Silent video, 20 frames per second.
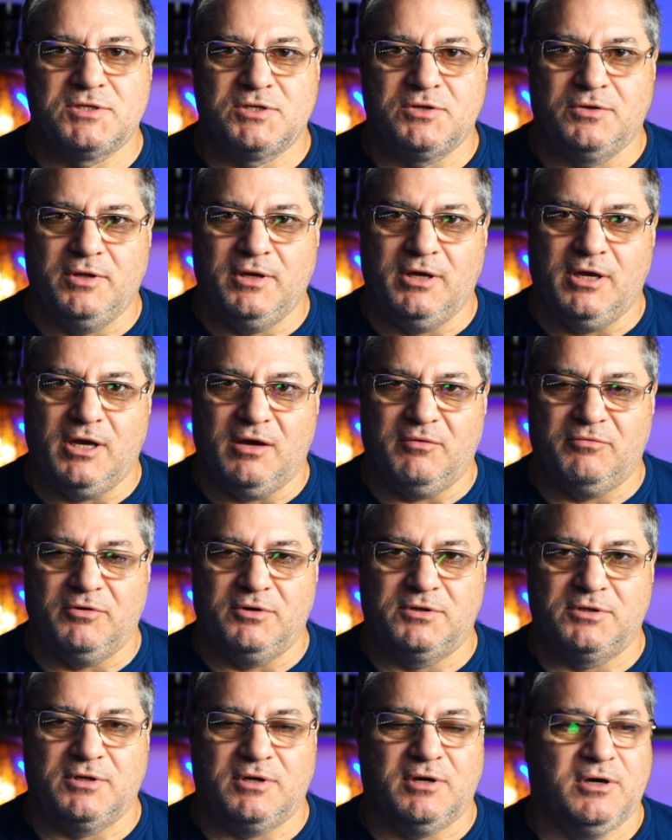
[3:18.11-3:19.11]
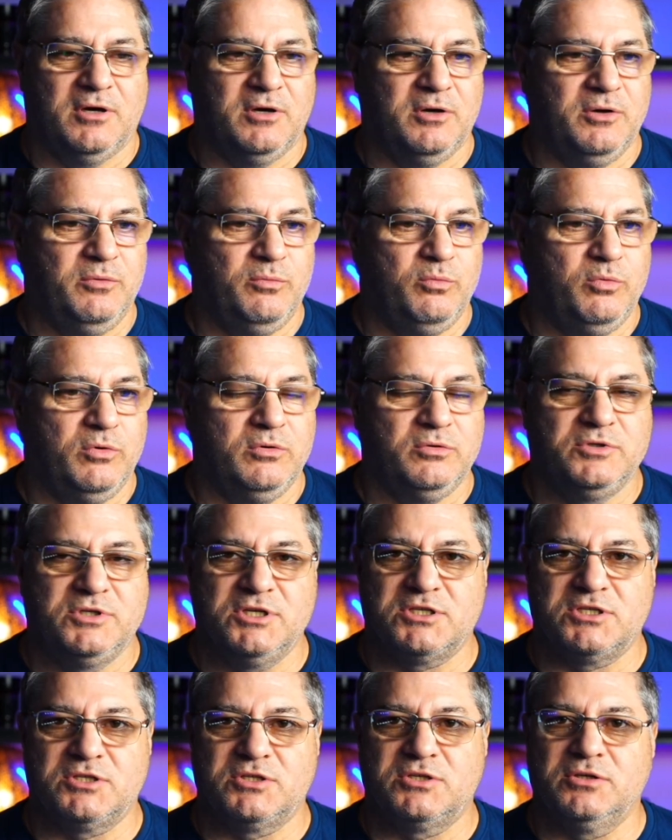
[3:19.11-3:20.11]
So there you have it. I will
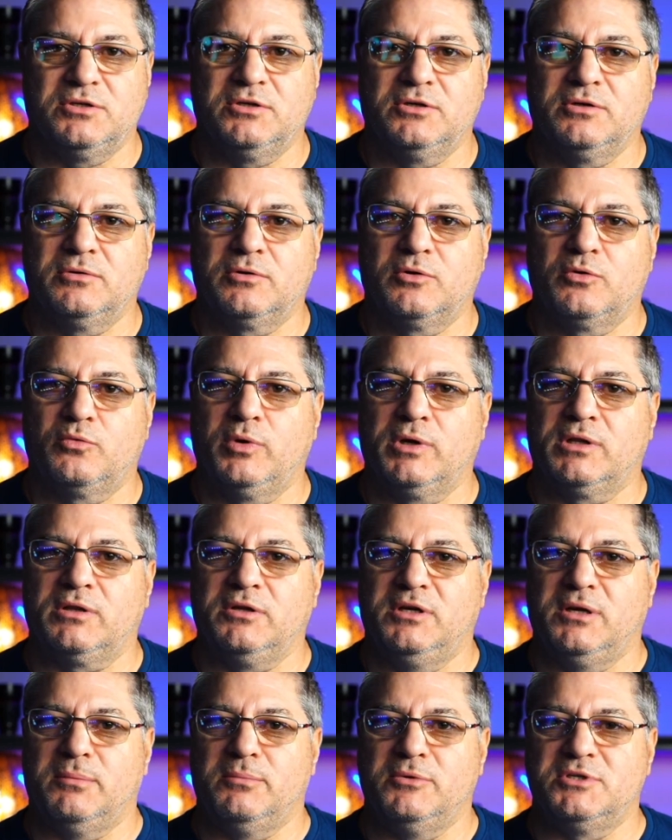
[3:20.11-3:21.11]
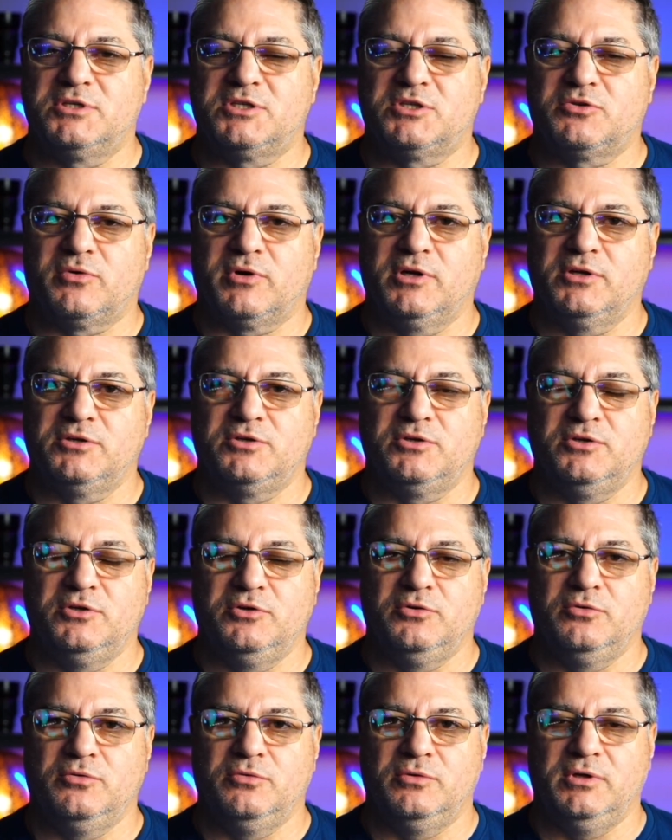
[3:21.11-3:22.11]
just quickly demonstrate to
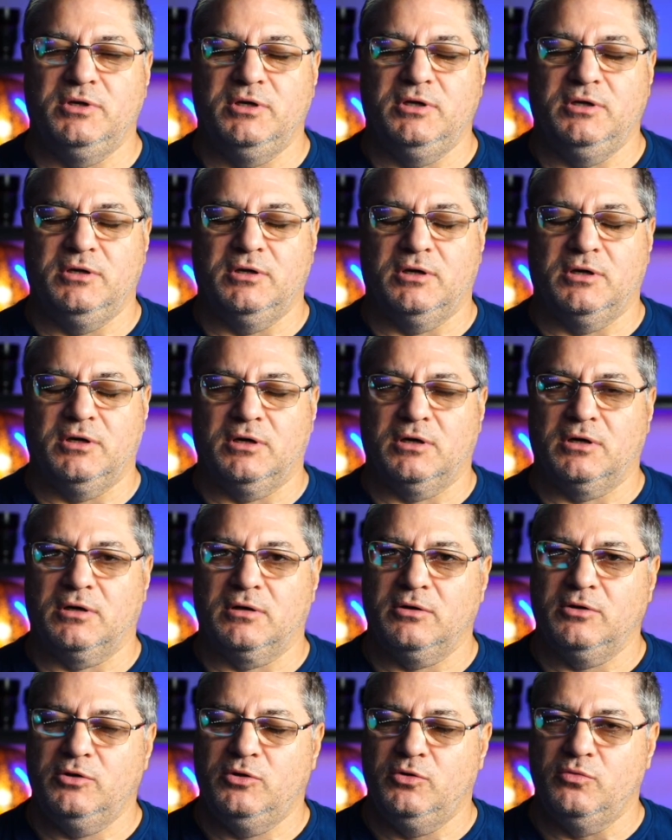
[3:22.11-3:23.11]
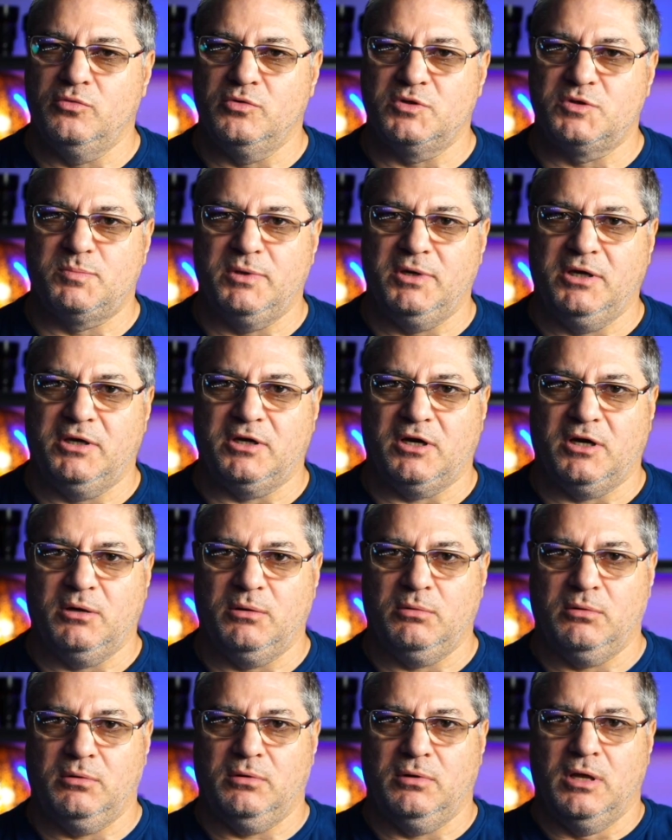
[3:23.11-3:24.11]
you the USB
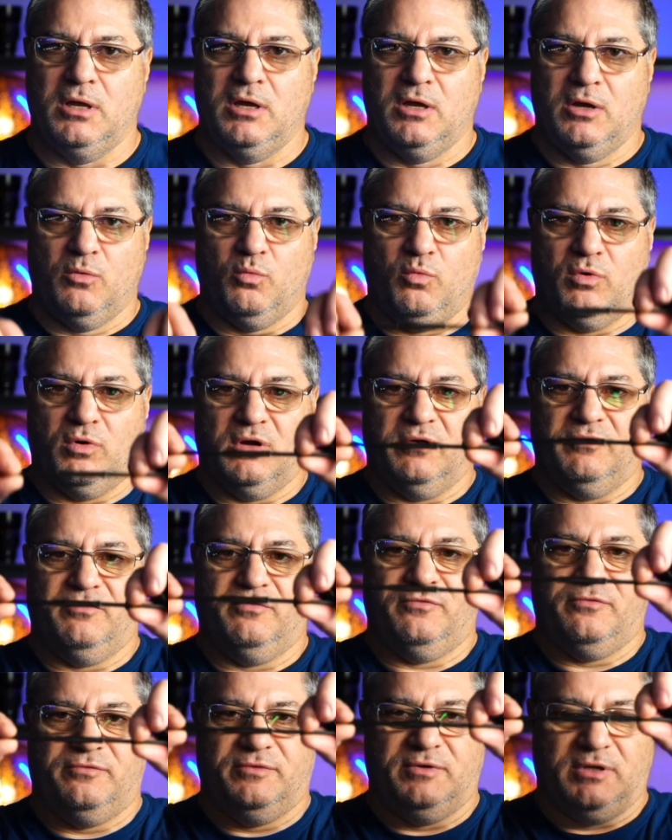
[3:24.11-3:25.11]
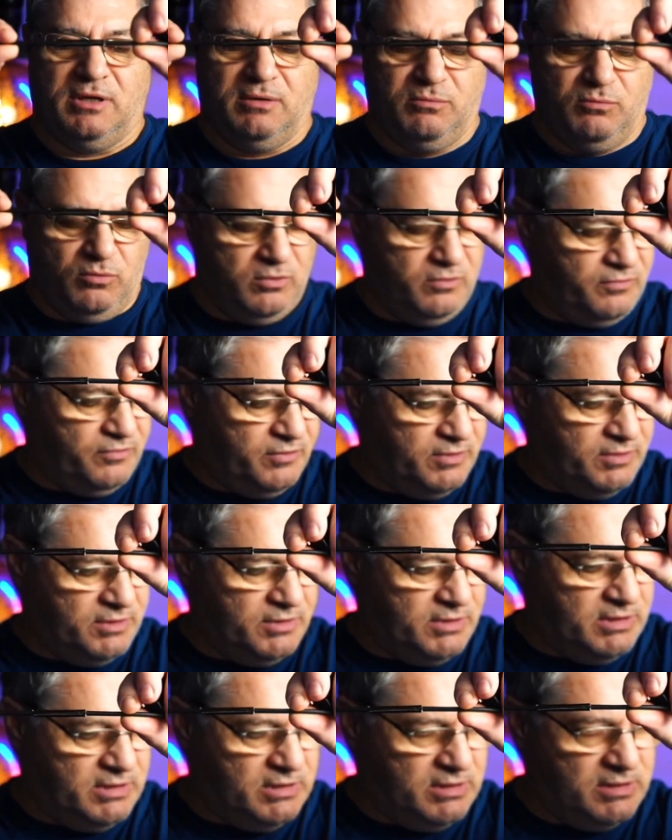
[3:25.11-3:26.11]
cable. What I've done with
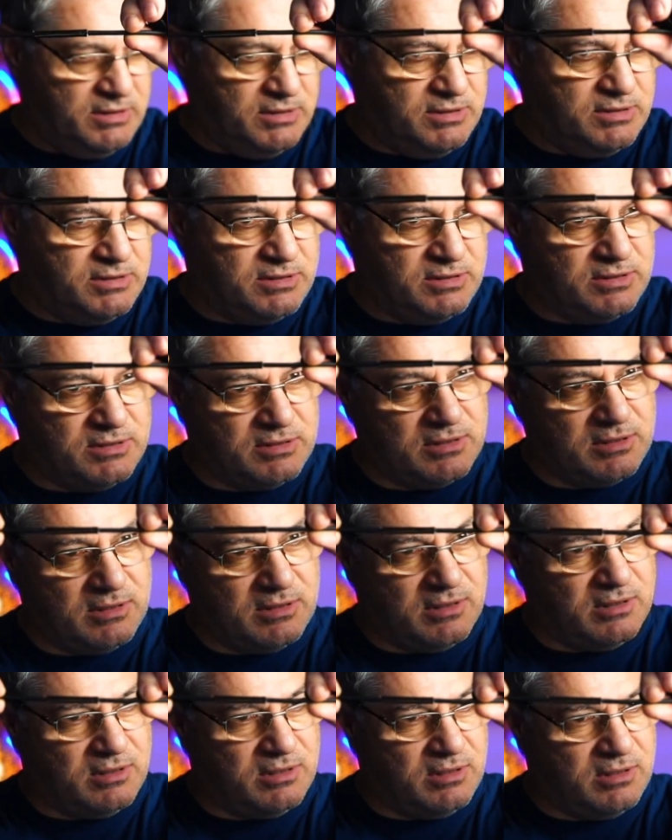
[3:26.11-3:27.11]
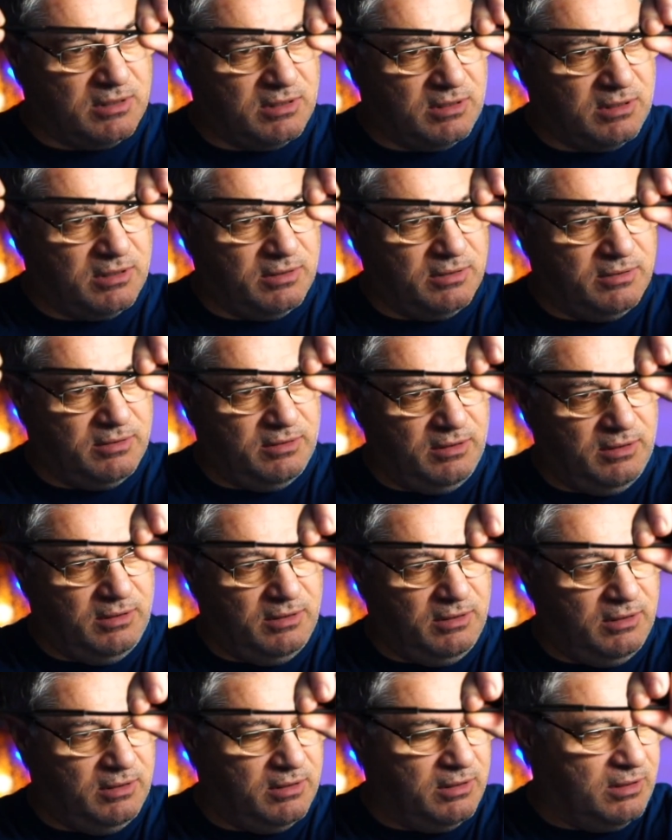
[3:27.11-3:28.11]
it is
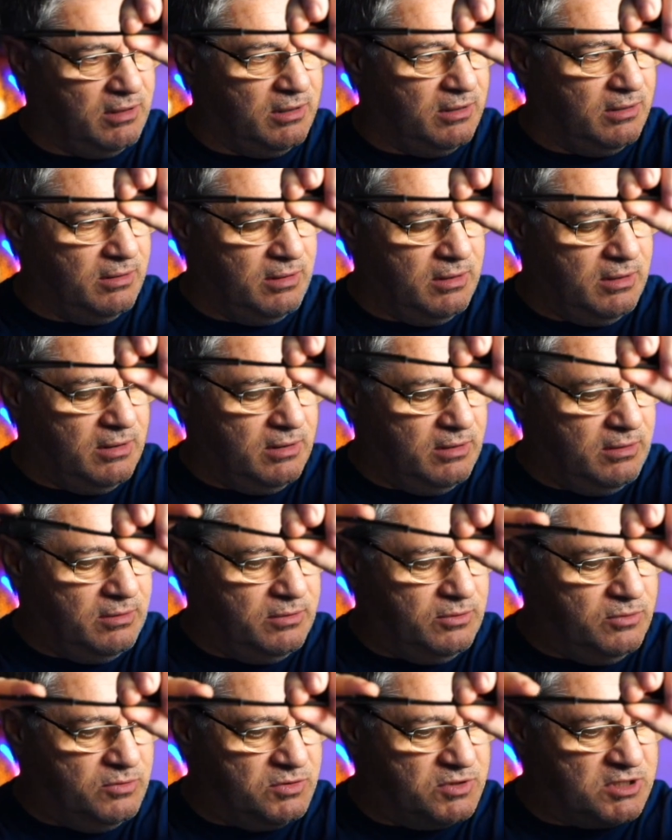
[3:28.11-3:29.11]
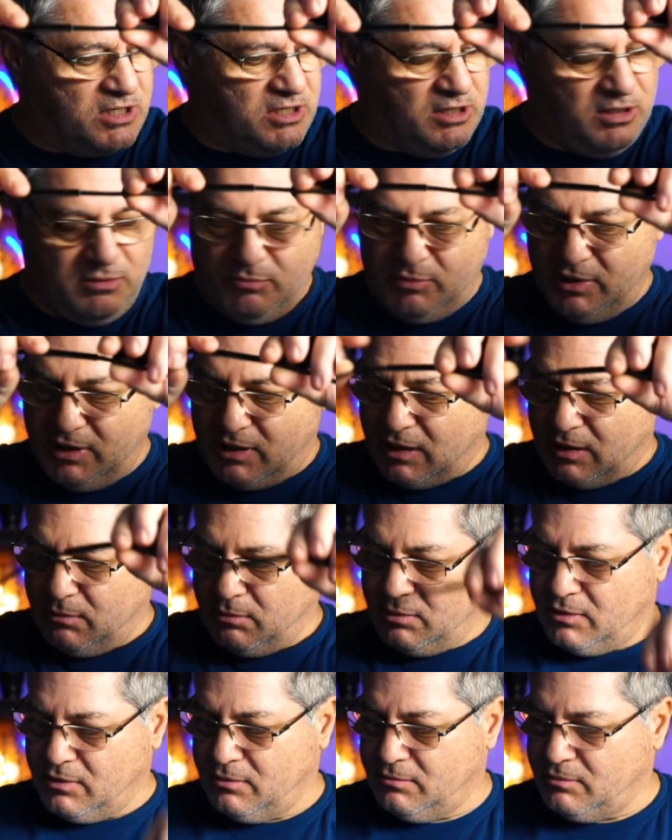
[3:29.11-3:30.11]
the USB
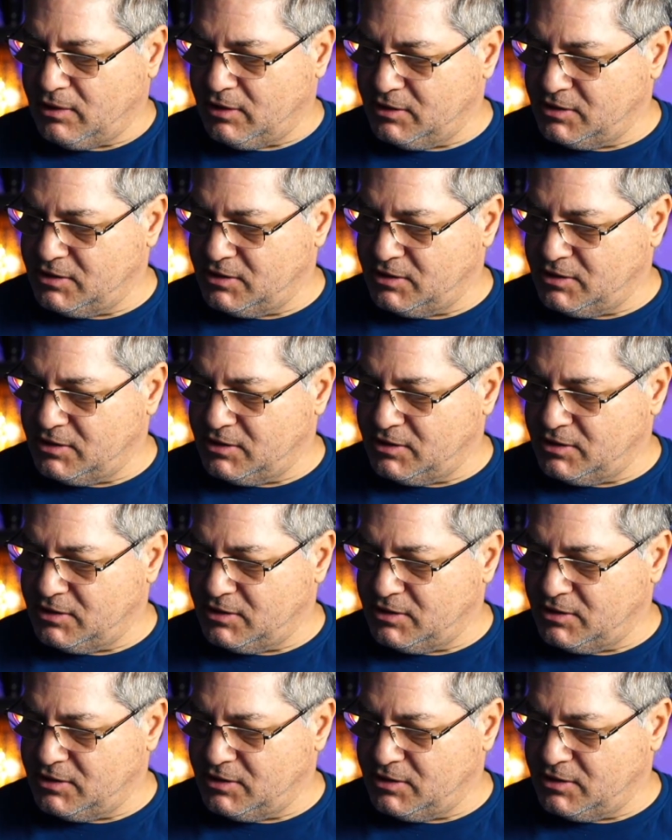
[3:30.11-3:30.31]
cable.